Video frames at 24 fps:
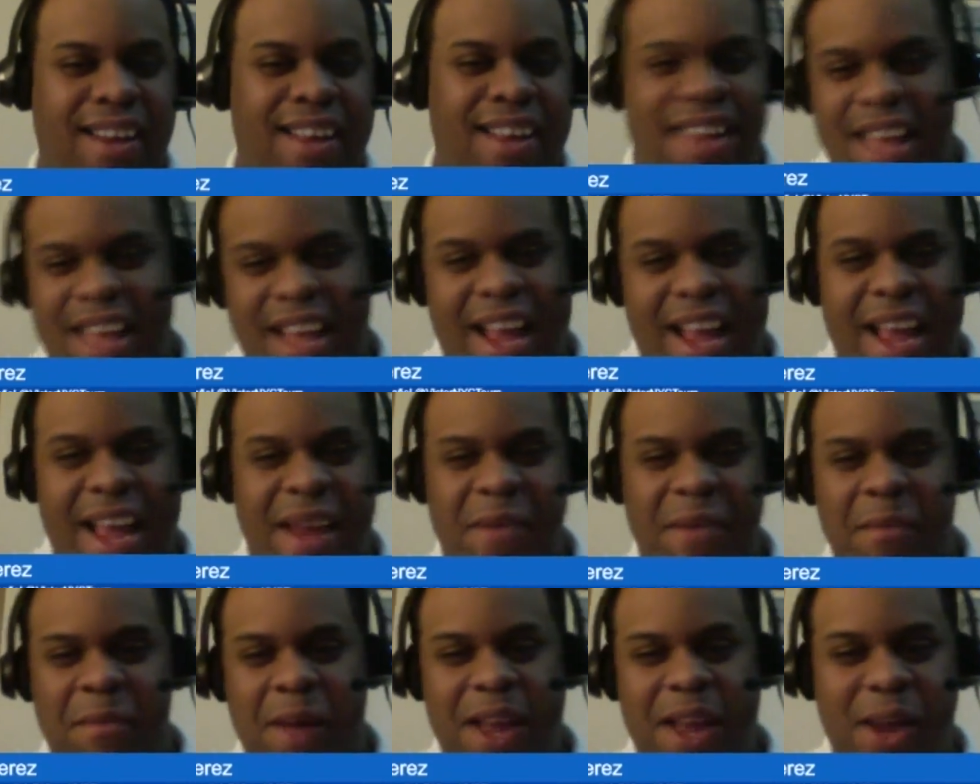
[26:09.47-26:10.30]
Again,
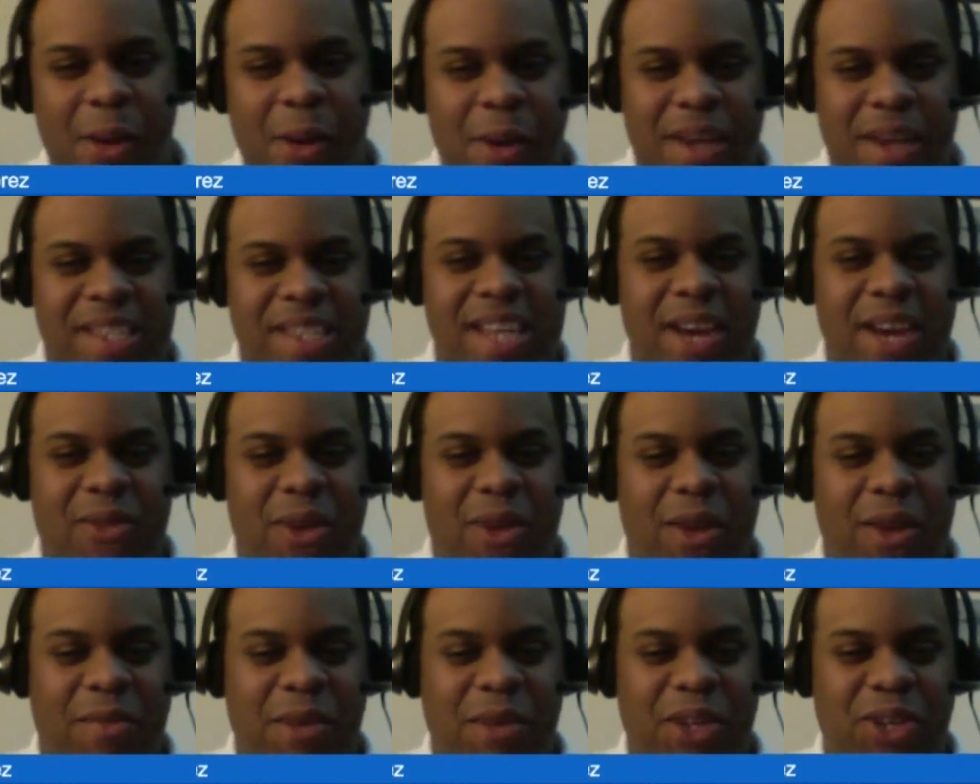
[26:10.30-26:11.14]
my USA
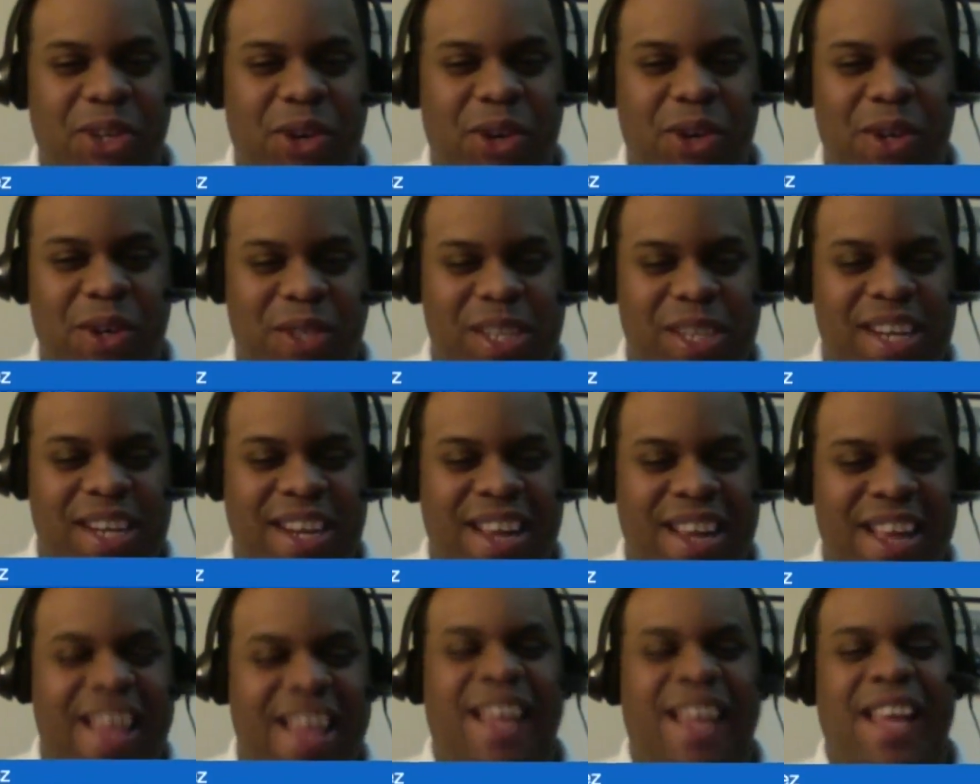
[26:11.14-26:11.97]
Rugby jersey
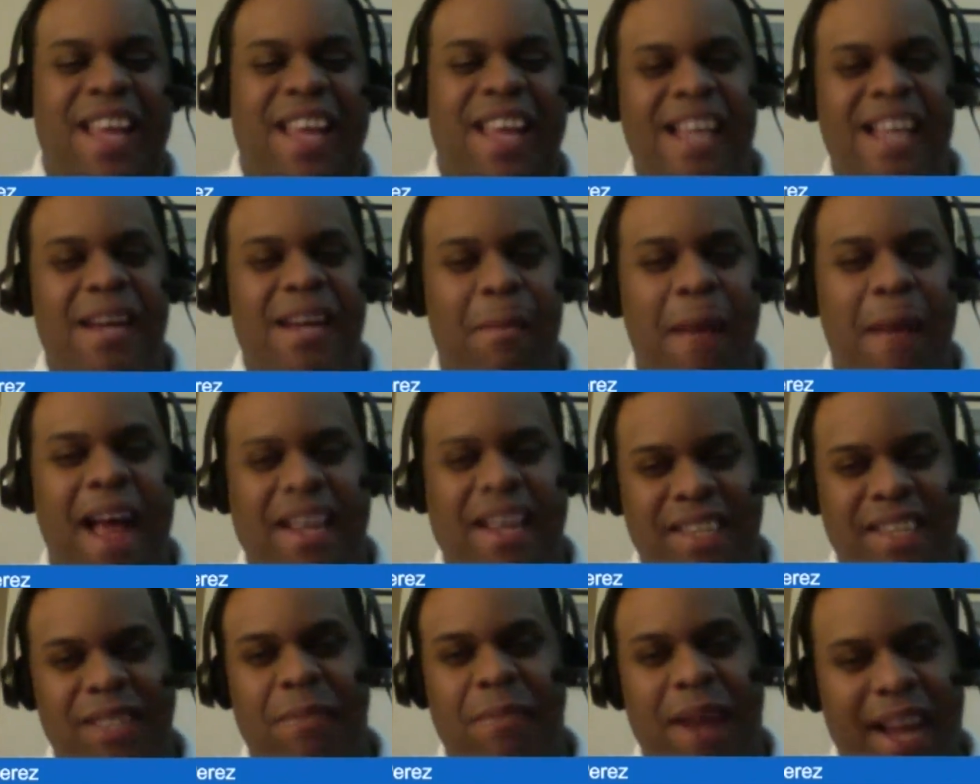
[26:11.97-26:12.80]
in the back
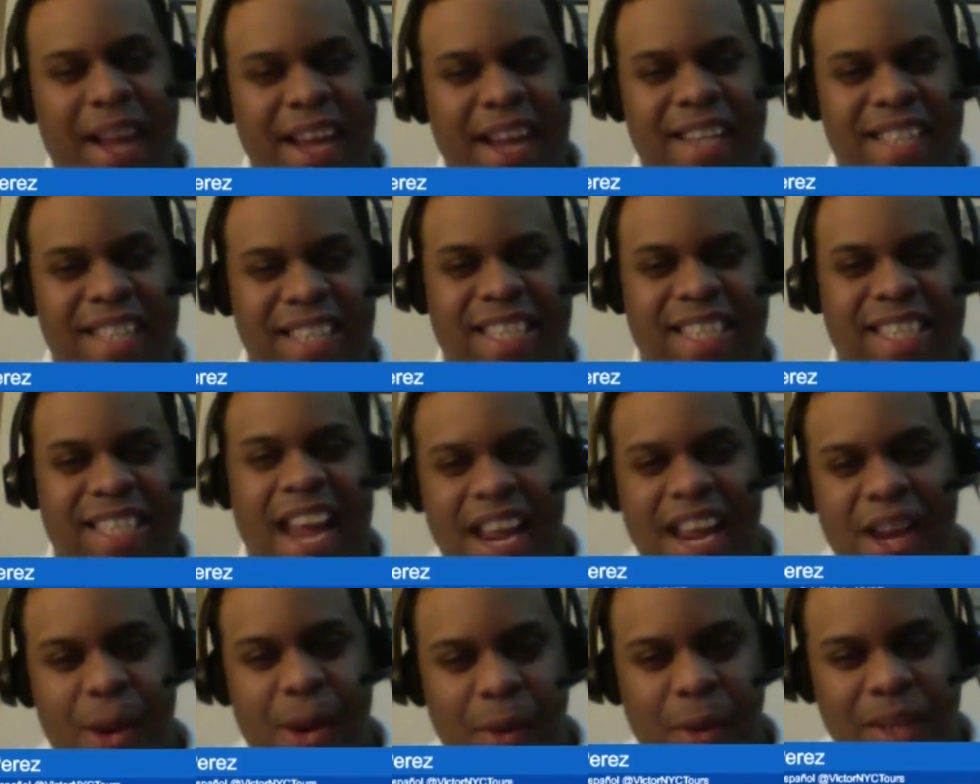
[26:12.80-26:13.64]
says McGinty 10
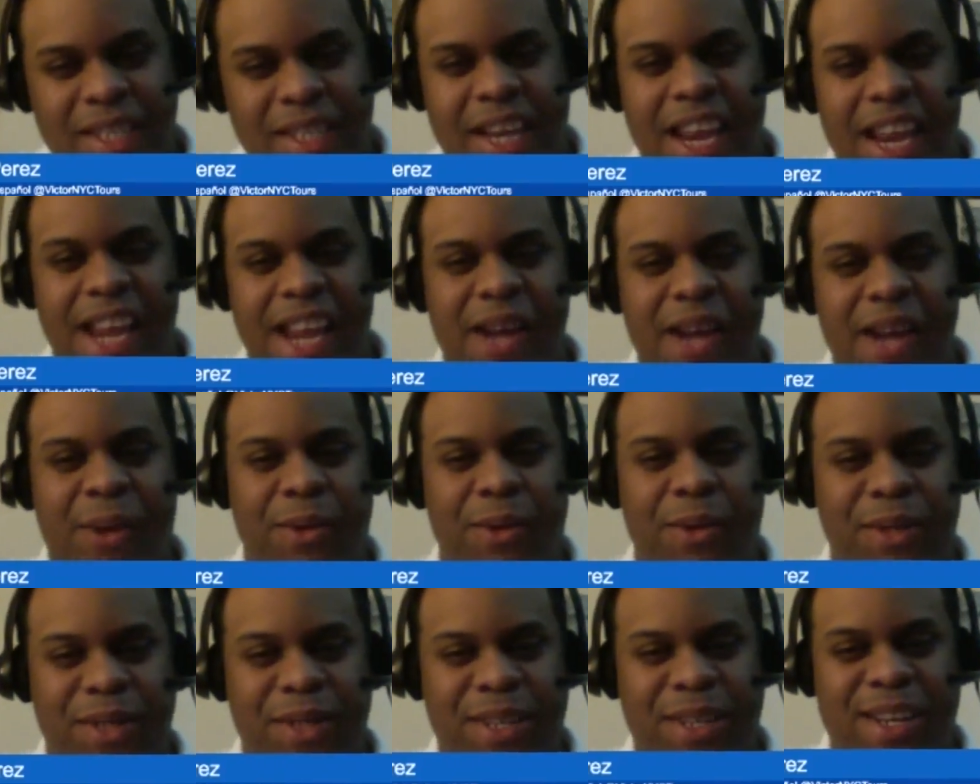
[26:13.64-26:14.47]
USA
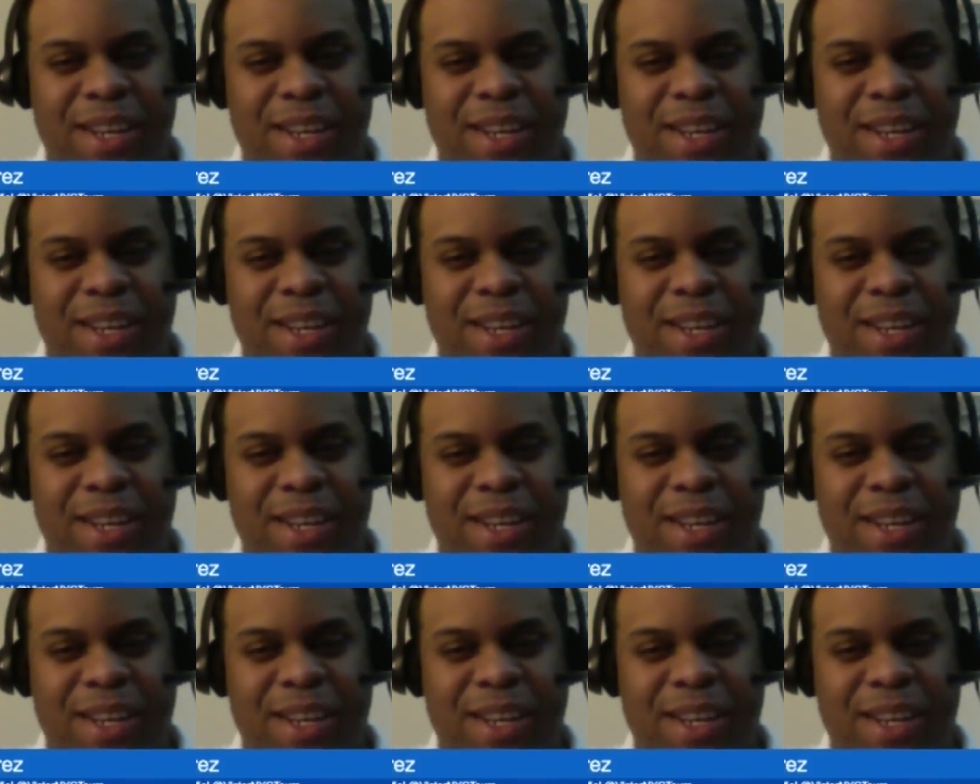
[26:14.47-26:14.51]
Eagles.